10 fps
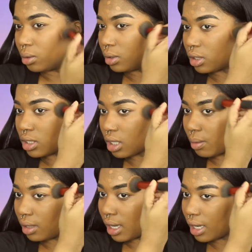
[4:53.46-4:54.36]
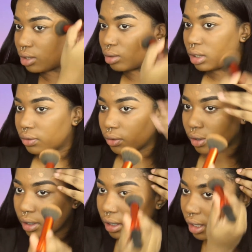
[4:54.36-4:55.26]
which is something that I do look
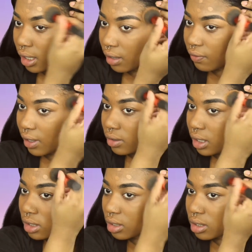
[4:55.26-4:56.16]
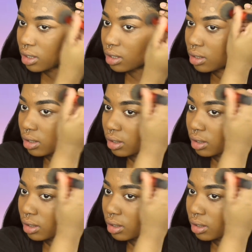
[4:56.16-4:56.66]
for in foundations.